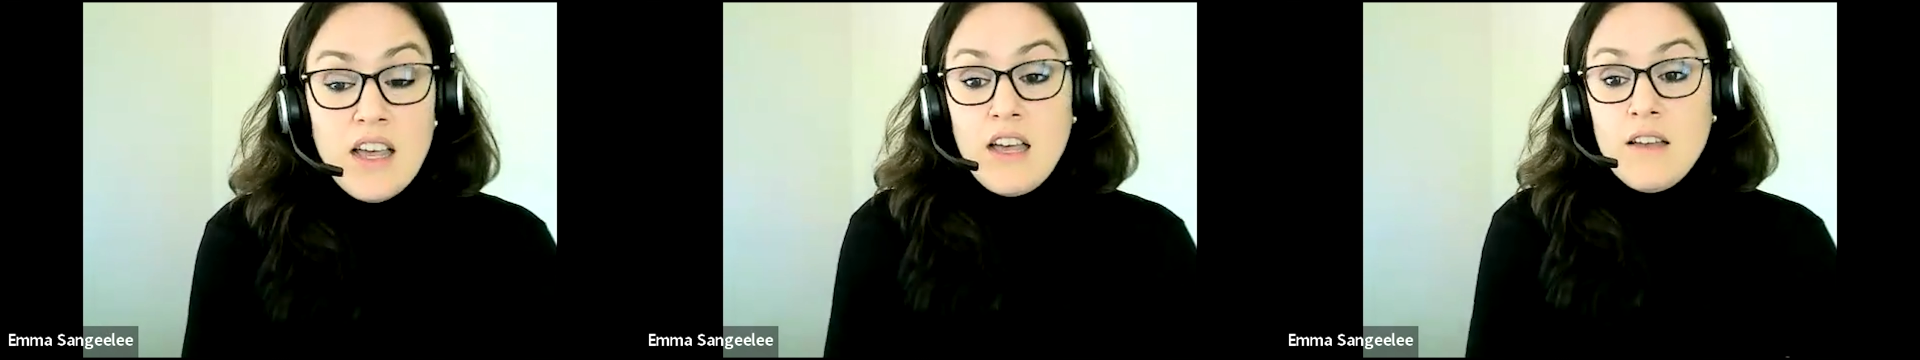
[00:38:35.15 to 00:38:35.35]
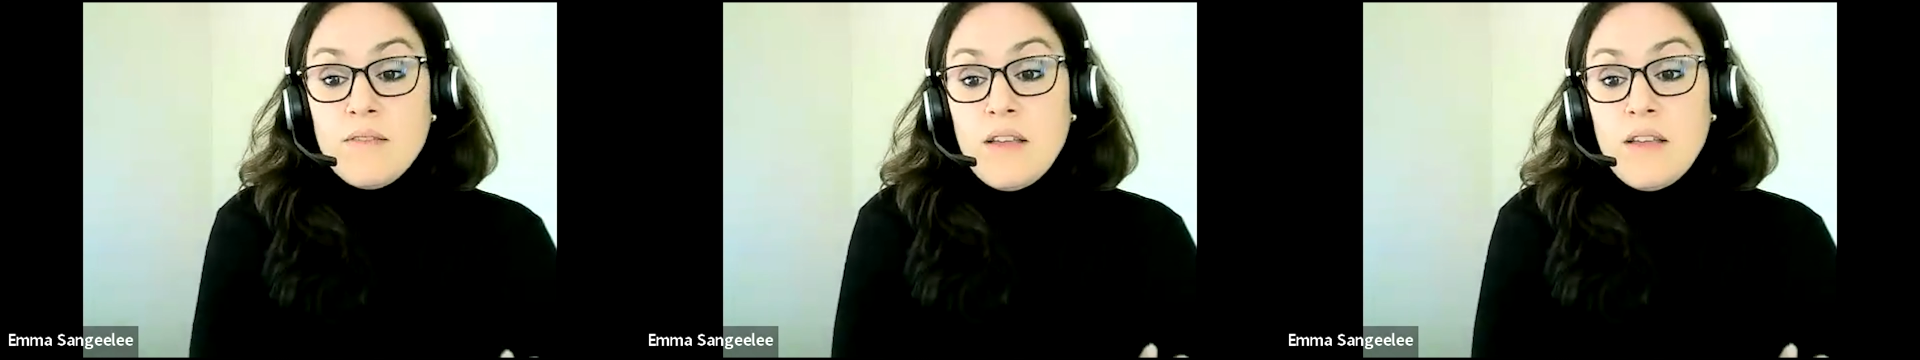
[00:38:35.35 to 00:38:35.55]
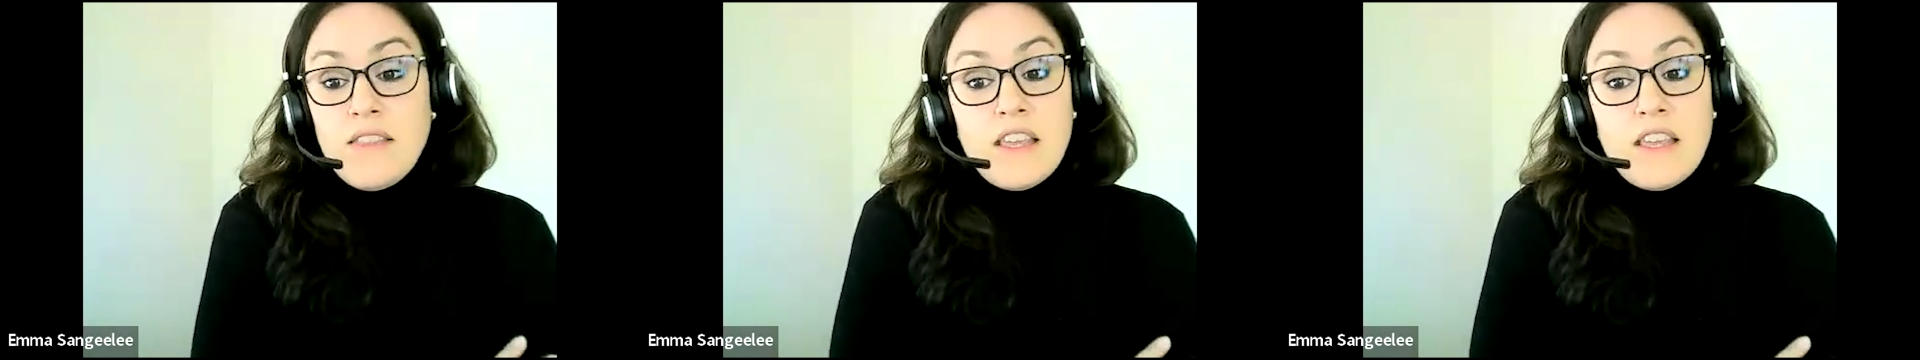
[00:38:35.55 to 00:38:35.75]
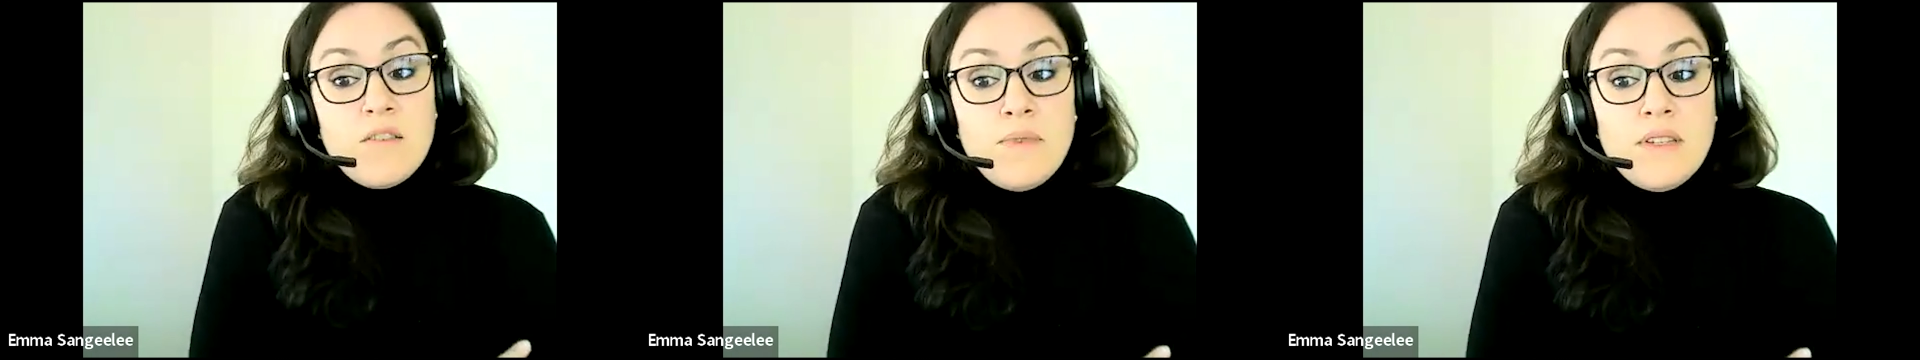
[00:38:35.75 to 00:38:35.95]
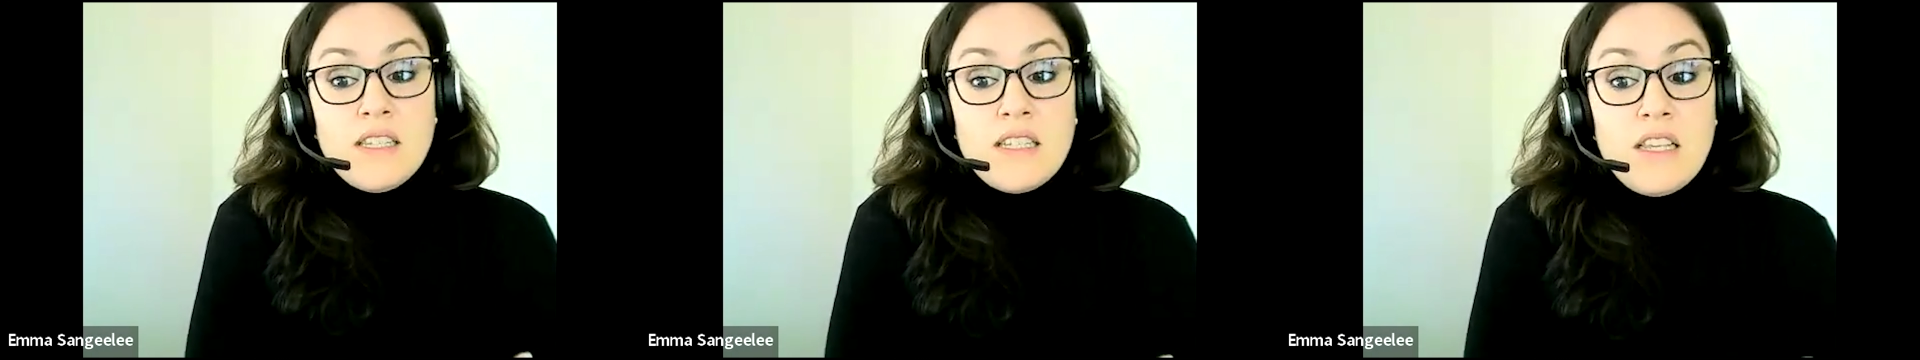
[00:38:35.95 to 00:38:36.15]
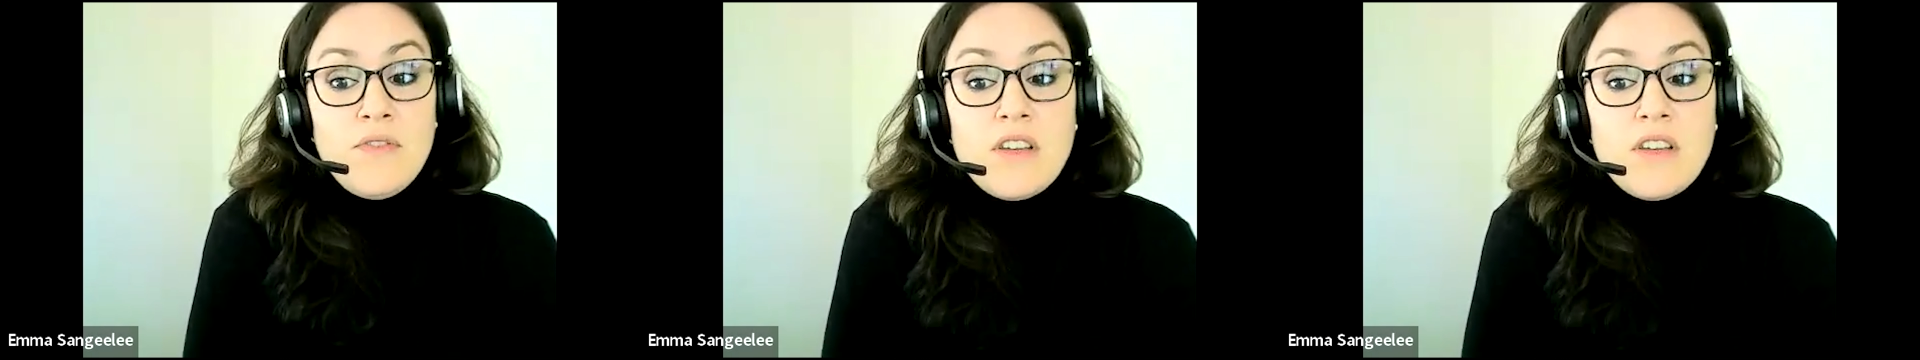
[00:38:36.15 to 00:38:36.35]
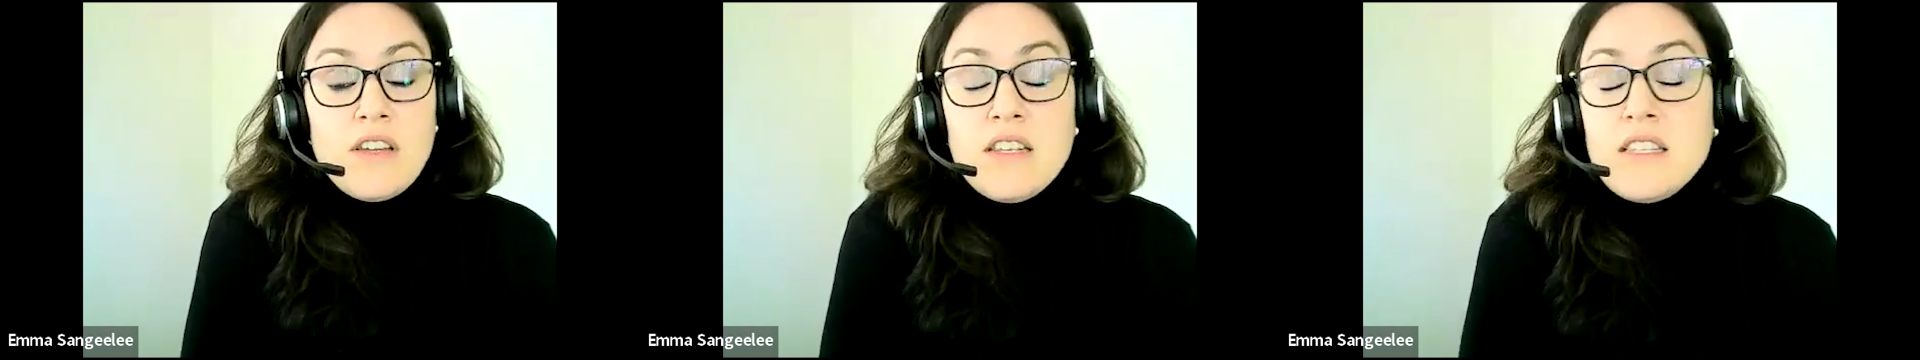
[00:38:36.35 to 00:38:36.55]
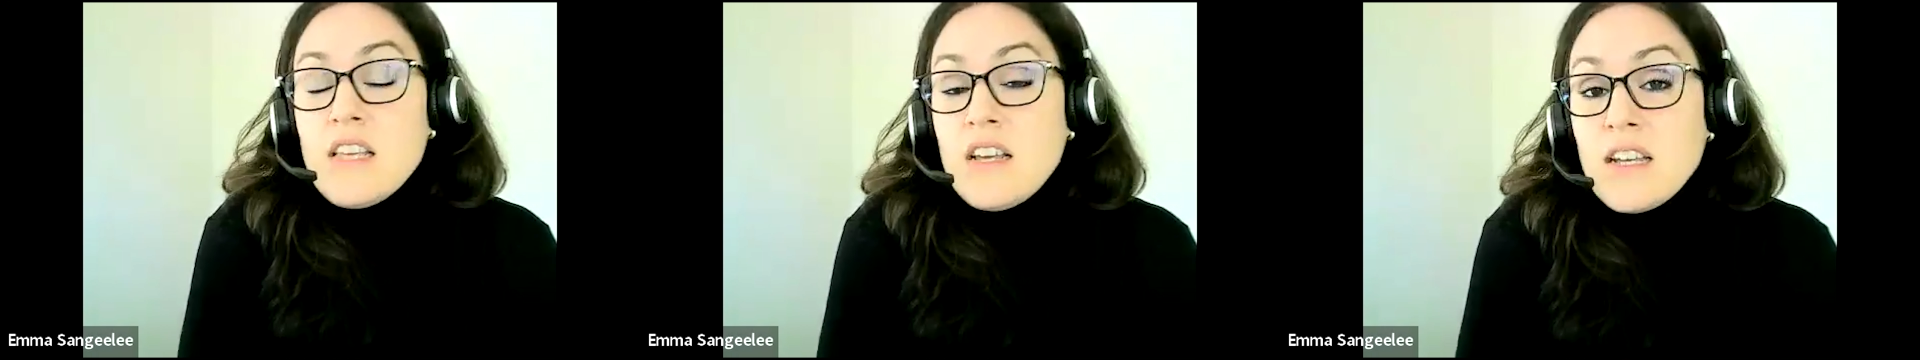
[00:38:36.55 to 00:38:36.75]
And they can be
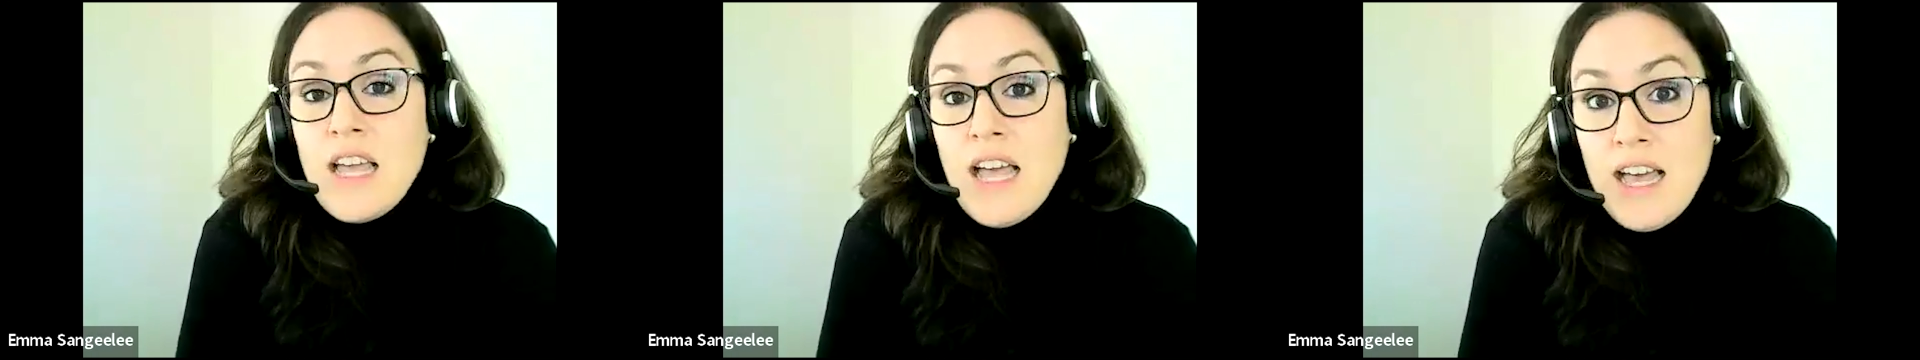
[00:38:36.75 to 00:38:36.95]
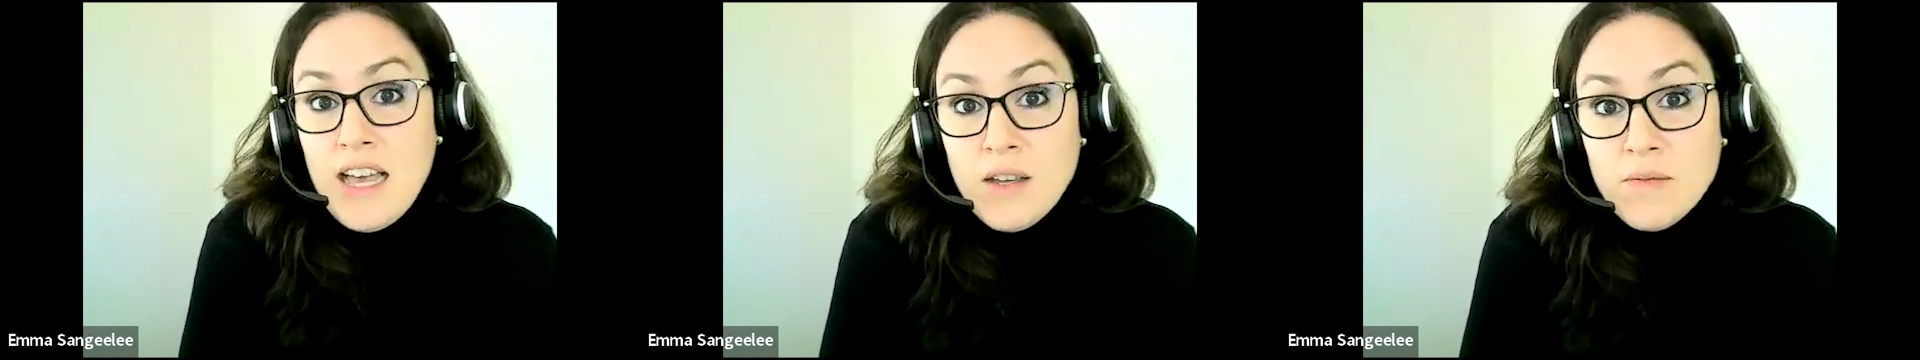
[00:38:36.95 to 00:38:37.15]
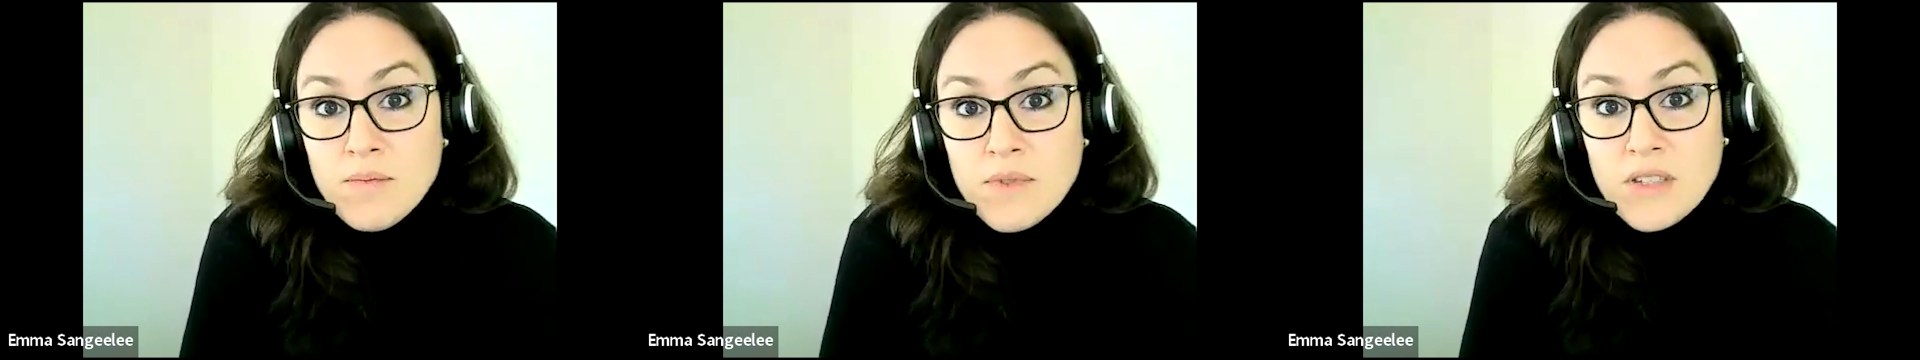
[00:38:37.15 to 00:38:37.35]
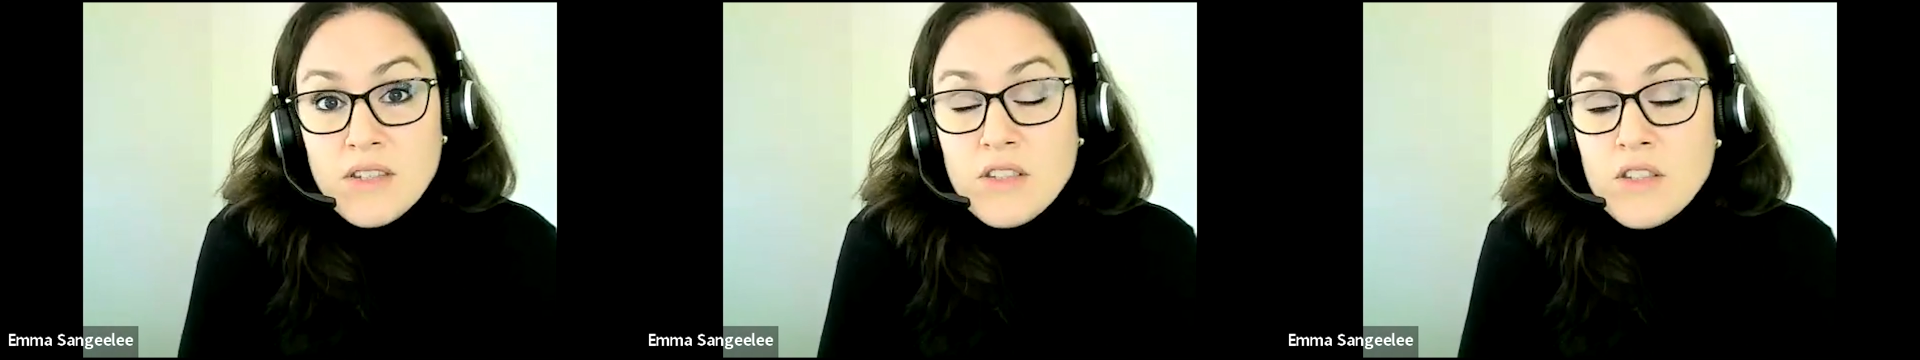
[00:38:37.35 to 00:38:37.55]
significant. It's uncapped.